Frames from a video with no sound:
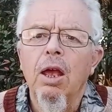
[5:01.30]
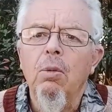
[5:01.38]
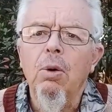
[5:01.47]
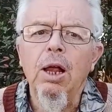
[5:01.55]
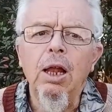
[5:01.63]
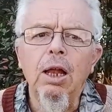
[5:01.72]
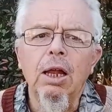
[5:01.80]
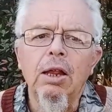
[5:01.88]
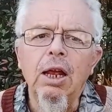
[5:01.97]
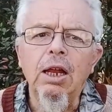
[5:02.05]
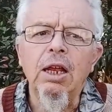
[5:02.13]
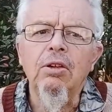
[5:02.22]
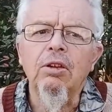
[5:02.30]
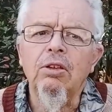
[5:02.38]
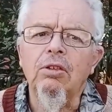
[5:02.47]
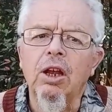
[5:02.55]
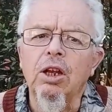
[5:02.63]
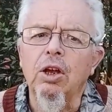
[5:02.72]
Well, that ends our
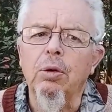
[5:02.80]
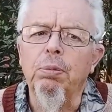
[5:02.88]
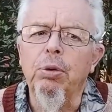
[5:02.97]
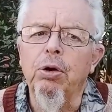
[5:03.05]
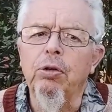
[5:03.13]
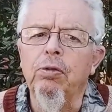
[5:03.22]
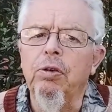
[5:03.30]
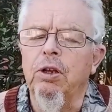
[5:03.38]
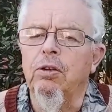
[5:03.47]
study on bird feet.